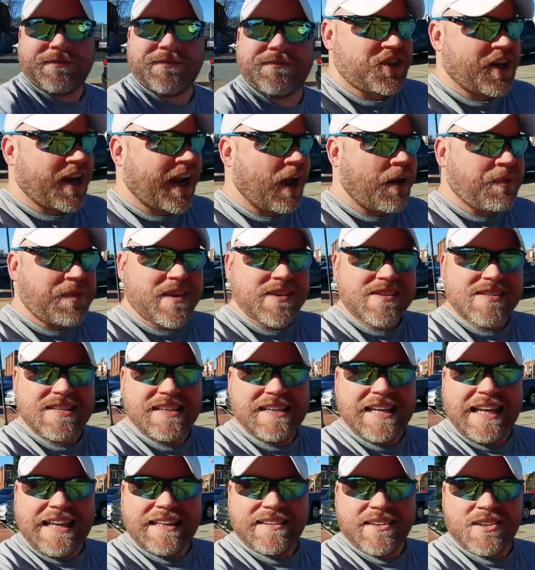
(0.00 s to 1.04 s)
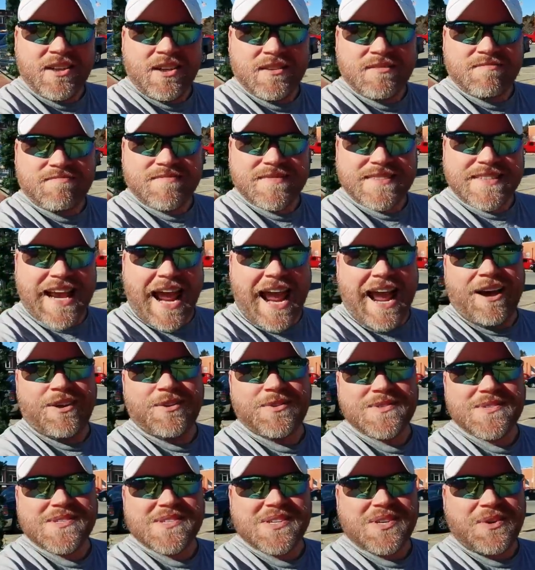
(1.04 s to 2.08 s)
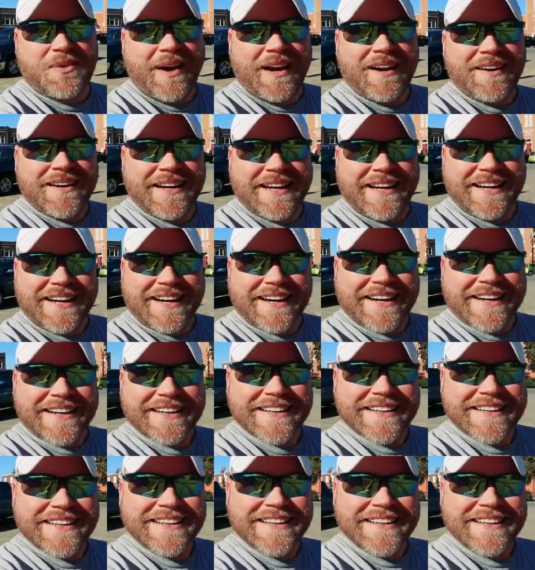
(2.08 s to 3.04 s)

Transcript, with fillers: Check out this neat little town square here.